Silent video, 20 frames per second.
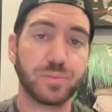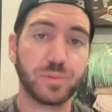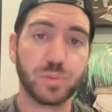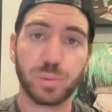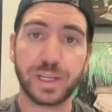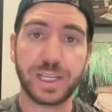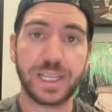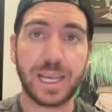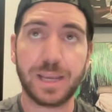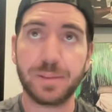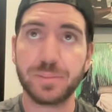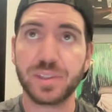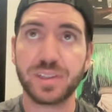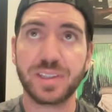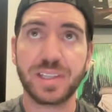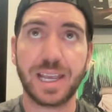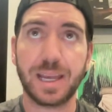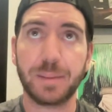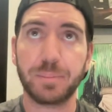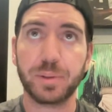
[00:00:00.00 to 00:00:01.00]
3 games
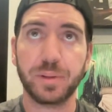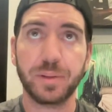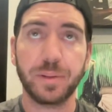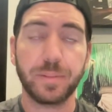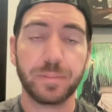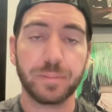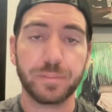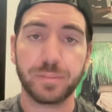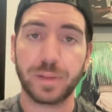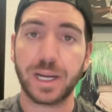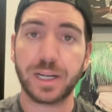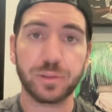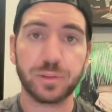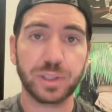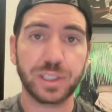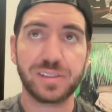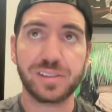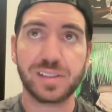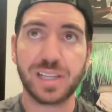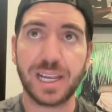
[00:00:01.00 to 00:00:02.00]
in Tampa, minor
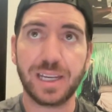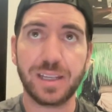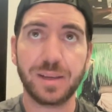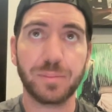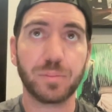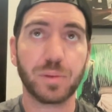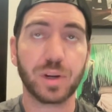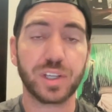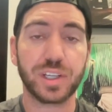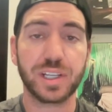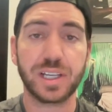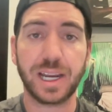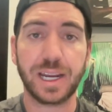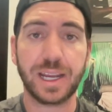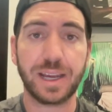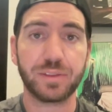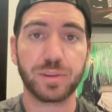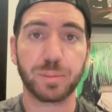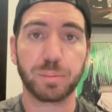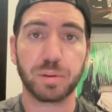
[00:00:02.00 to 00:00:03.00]
league stadium, where you kind
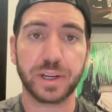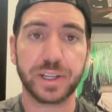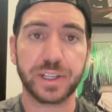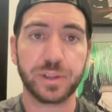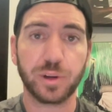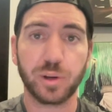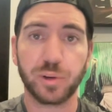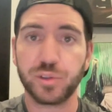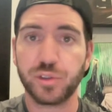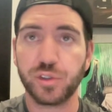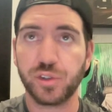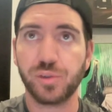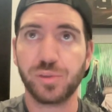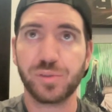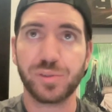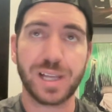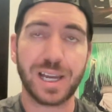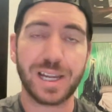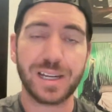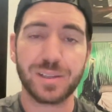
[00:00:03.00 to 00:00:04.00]
of have to bring your own
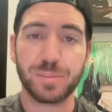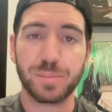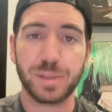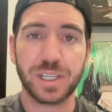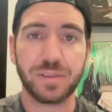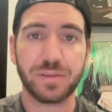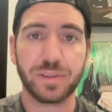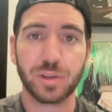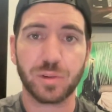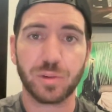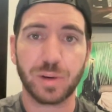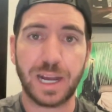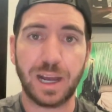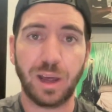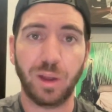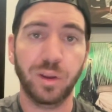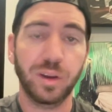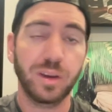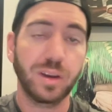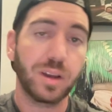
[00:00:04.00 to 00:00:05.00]
juice, not as big of a
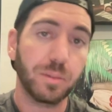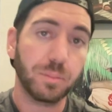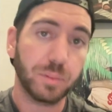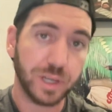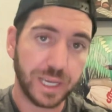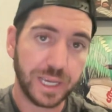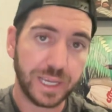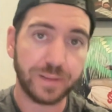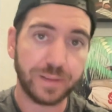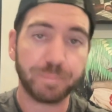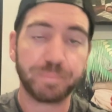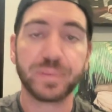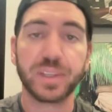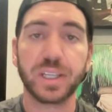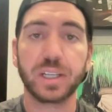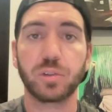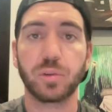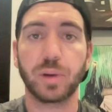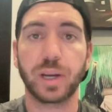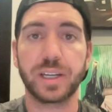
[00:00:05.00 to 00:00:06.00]
crowd. But hey,
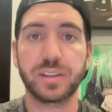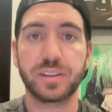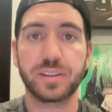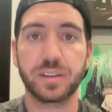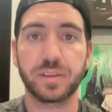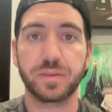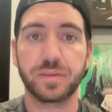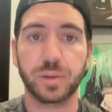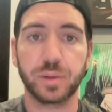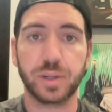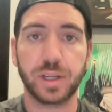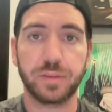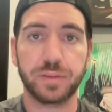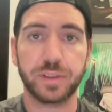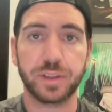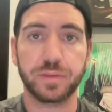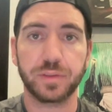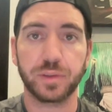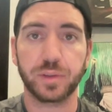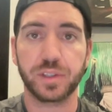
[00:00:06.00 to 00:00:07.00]
credit to the
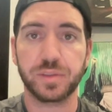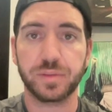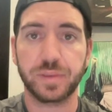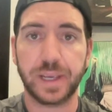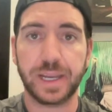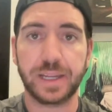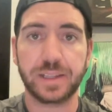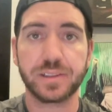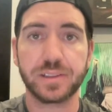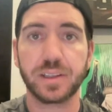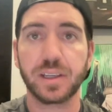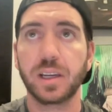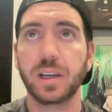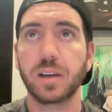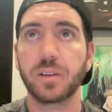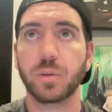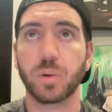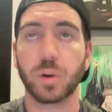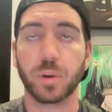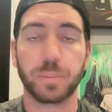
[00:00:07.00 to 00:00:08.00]
Philadelphia Phillies fans
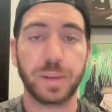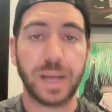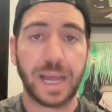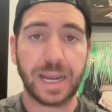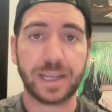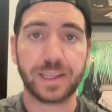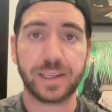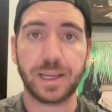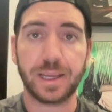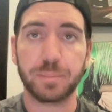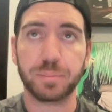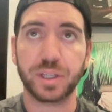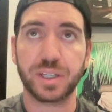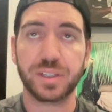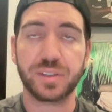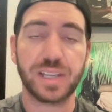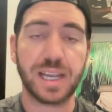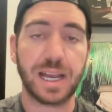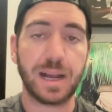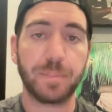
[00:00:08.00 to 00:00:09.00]
for packing that
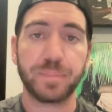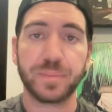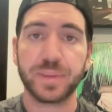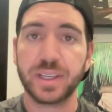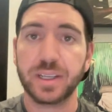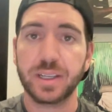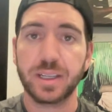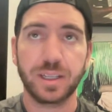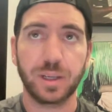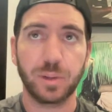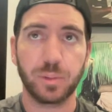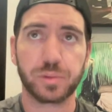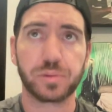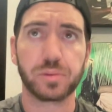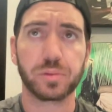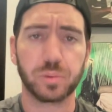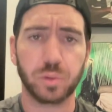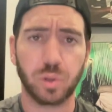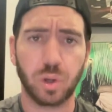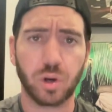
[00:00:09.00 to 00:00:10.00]
place out. It
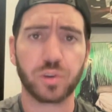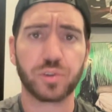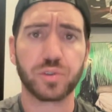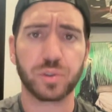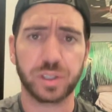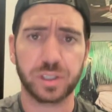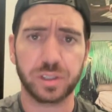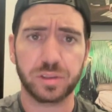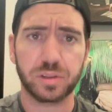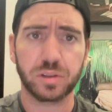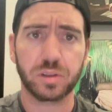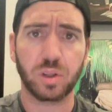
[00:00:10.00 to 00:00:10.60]
was a largely